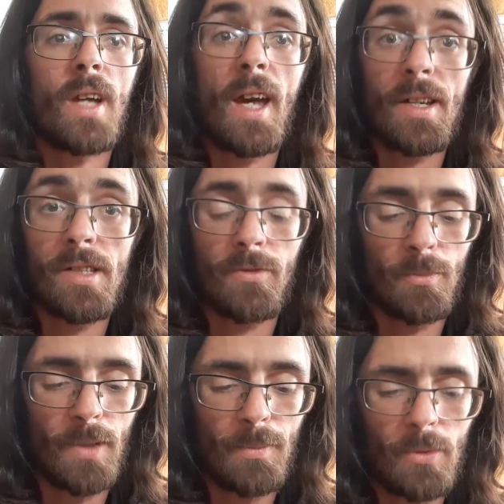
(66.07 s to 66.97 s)
to ask
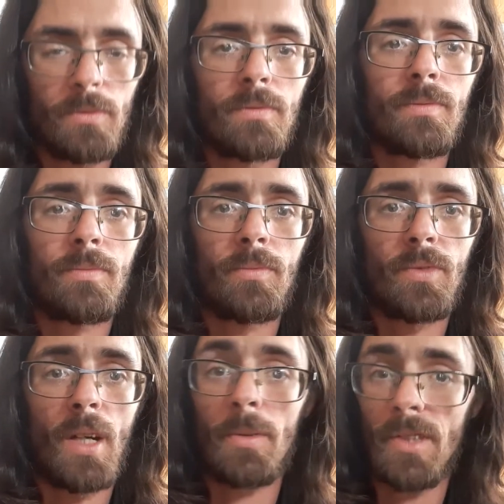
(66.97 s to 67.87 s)
different people,
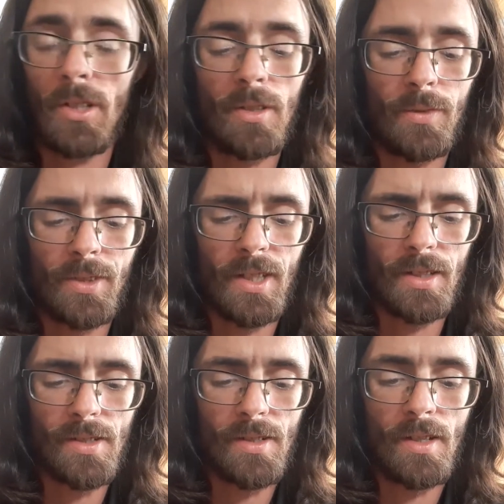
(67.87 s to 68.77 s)
they would tell you different
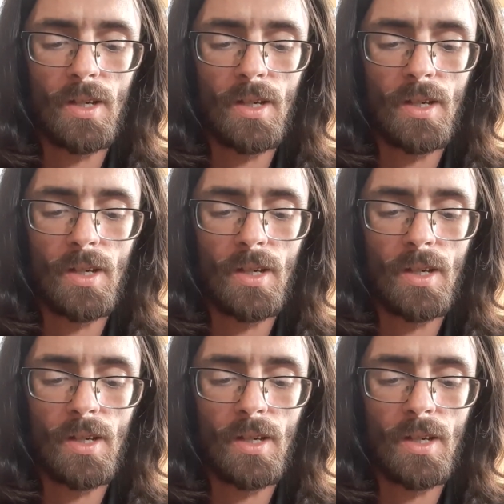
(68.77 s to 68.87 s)
things.